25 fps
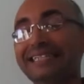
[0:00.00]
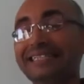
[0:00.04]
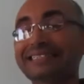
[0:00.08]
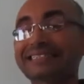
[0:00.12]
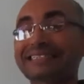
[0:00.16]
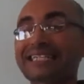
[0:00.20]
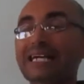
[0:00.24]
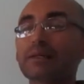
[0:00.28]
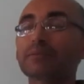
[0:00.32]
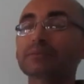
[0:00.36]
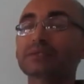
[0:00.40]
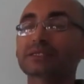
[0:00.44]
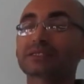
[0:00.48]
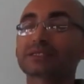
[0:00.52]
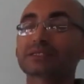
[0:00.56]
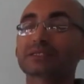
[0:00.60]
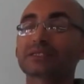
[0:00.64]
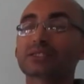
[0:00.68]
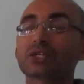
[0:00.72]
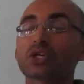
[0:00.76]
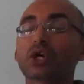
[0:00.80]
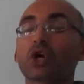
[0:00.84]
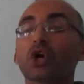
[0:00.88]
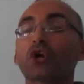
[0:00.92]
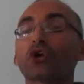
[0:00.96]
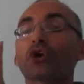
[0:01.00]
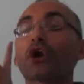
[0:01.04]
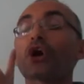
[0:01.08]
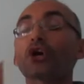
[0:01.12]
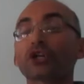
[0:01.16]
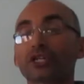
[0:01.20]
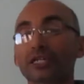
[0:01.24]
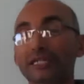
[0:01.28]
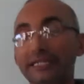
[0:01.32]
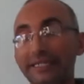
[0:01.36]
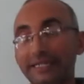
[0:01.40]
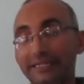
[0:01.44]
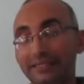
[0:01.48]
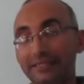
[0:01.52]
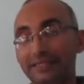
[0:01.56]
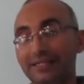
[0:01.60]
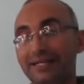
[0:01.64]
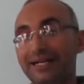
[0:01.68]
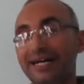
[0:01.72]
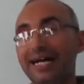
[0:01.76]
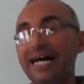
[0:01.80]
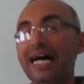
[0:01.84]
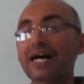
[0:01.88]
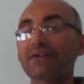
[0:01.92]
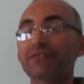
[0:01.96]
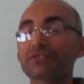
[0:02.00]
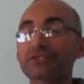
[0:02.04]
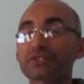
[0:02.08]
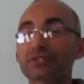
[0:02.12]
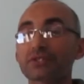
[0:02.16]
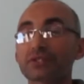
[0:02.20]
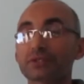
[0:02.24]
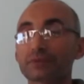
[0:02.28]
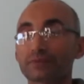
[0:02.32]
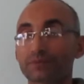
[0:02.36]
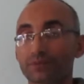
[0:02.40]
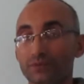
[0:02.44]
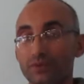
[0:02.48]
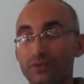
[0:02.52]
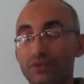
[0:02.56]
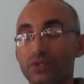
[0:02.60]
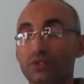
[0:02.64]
it comes wrongly after